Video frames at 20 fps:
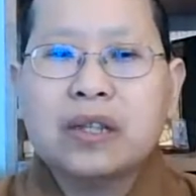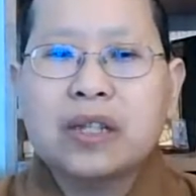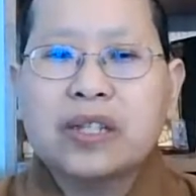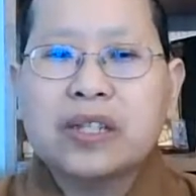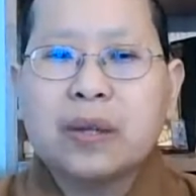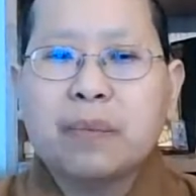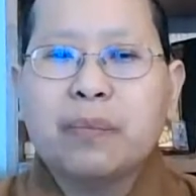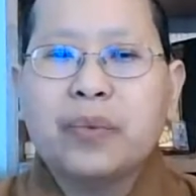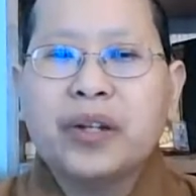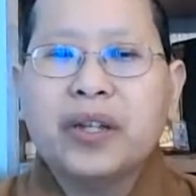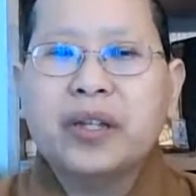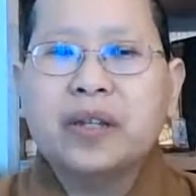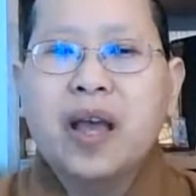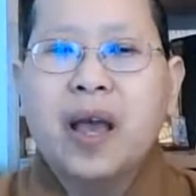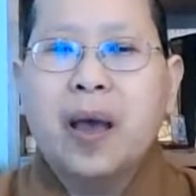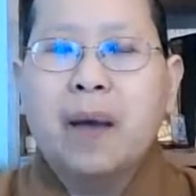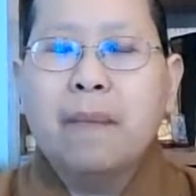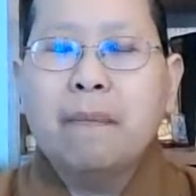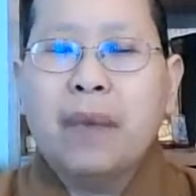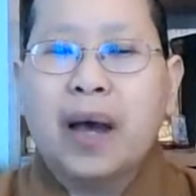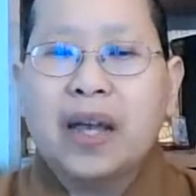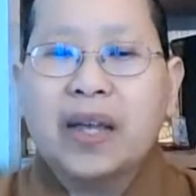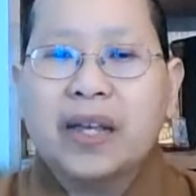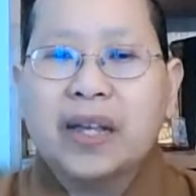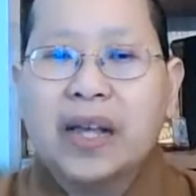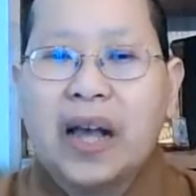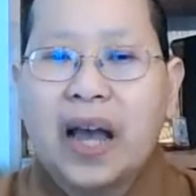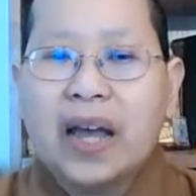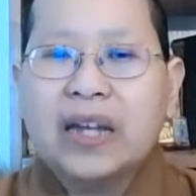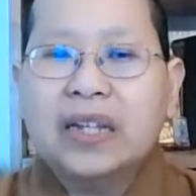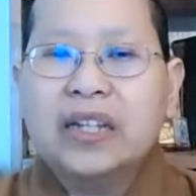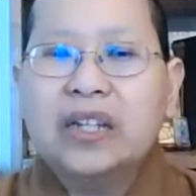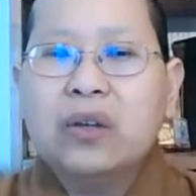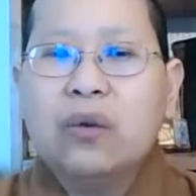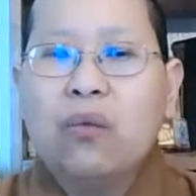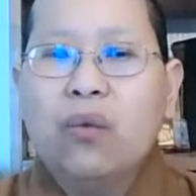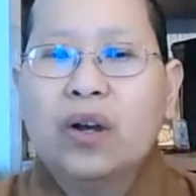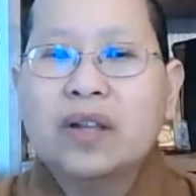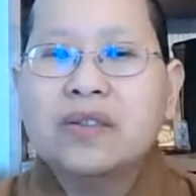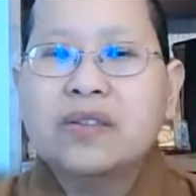discipline by
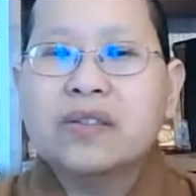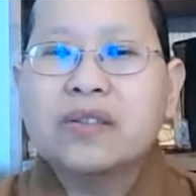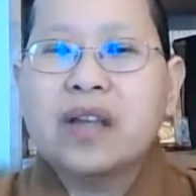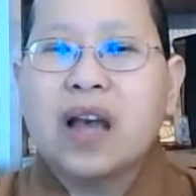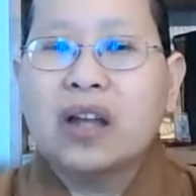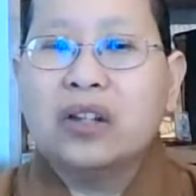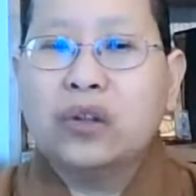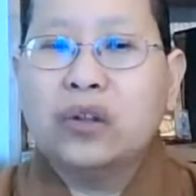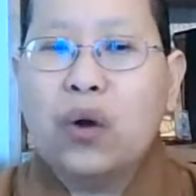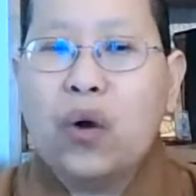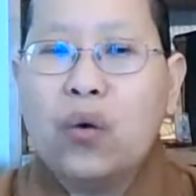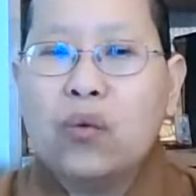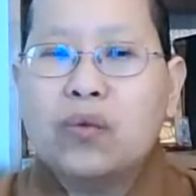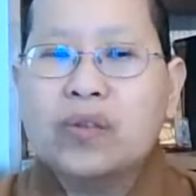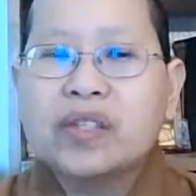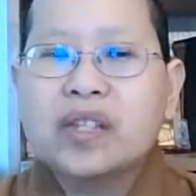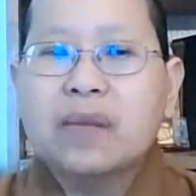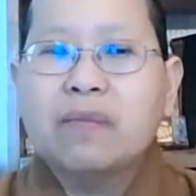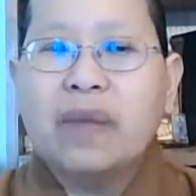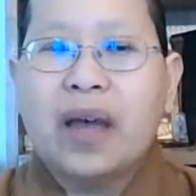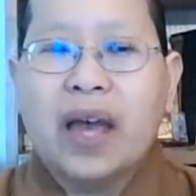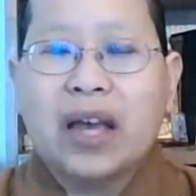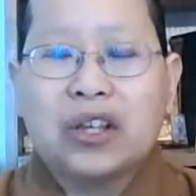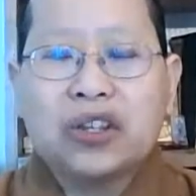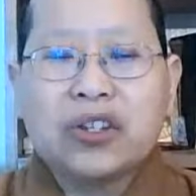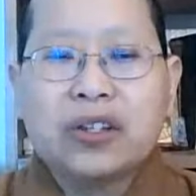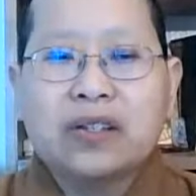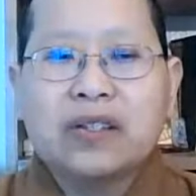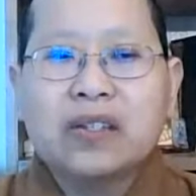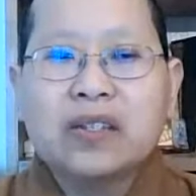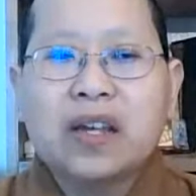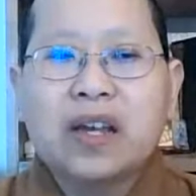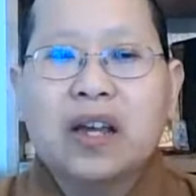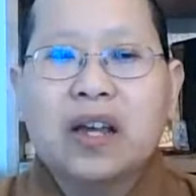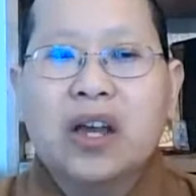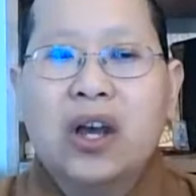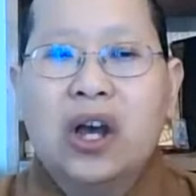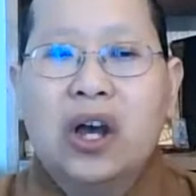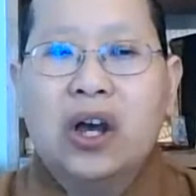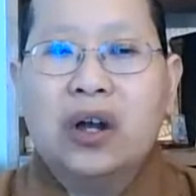guiding one's unwholesome actions
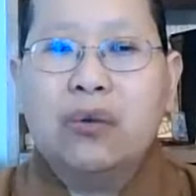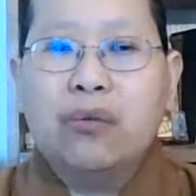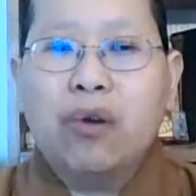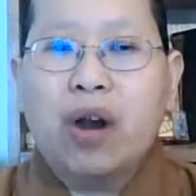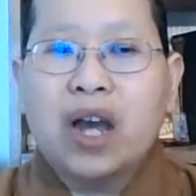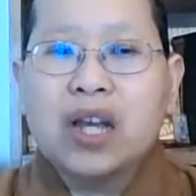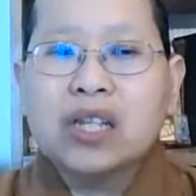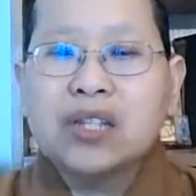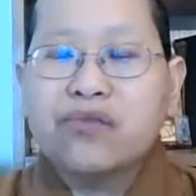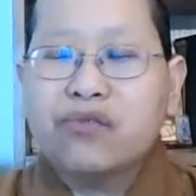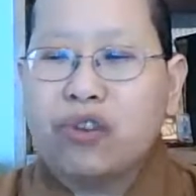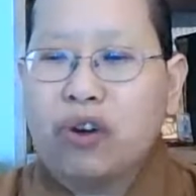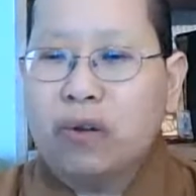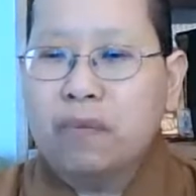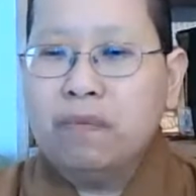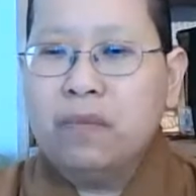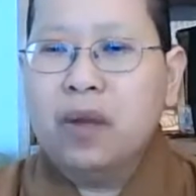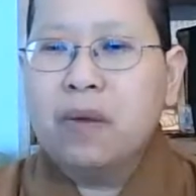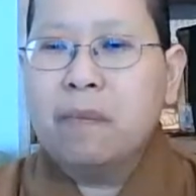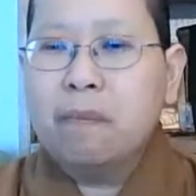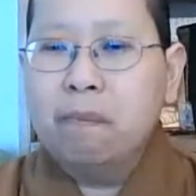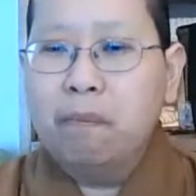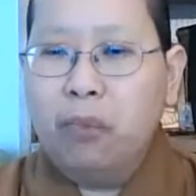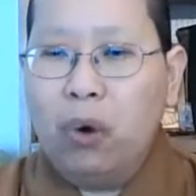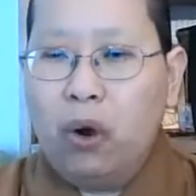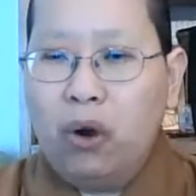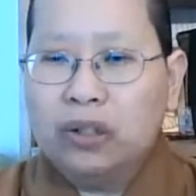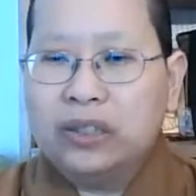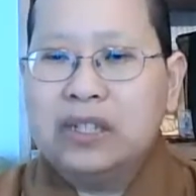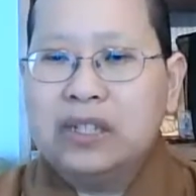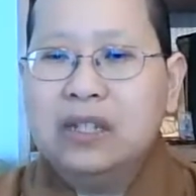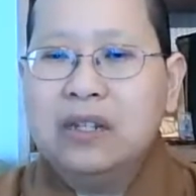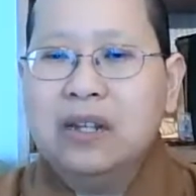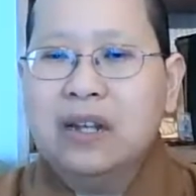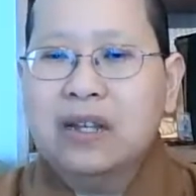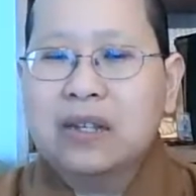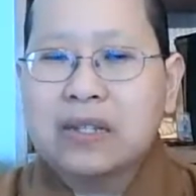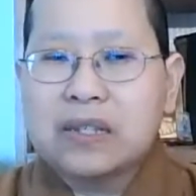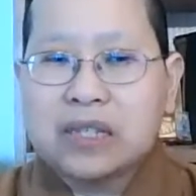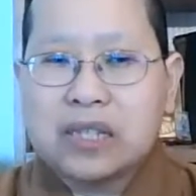arise from body,
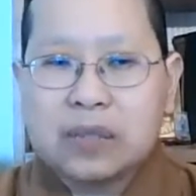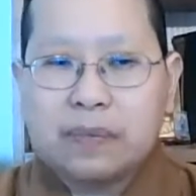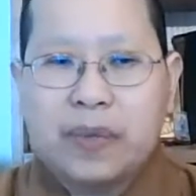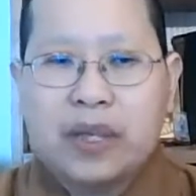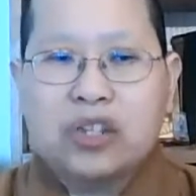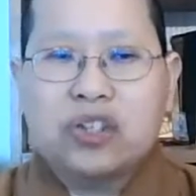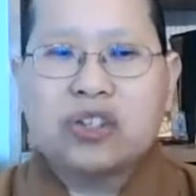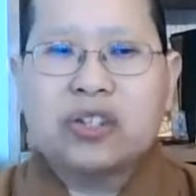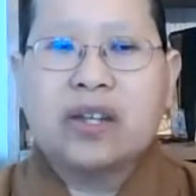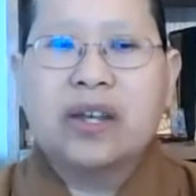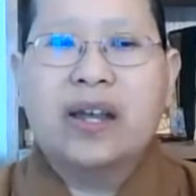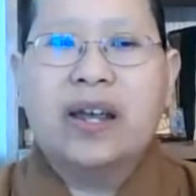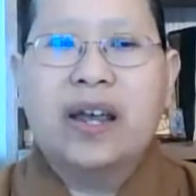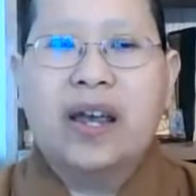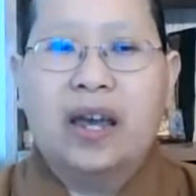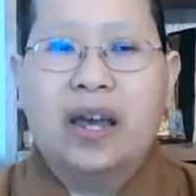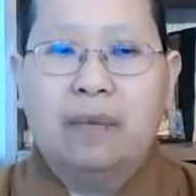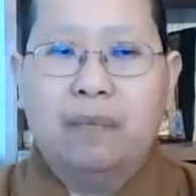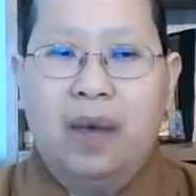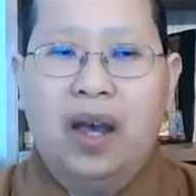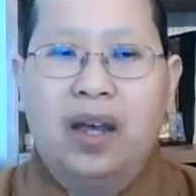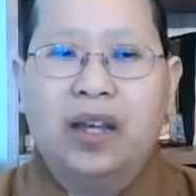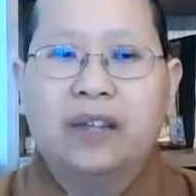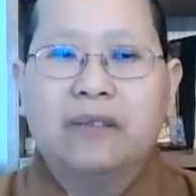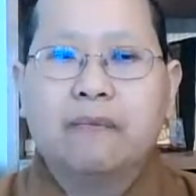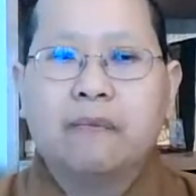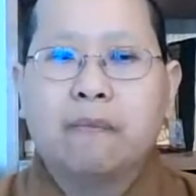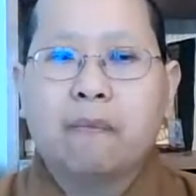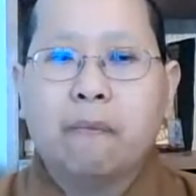speech, and mind.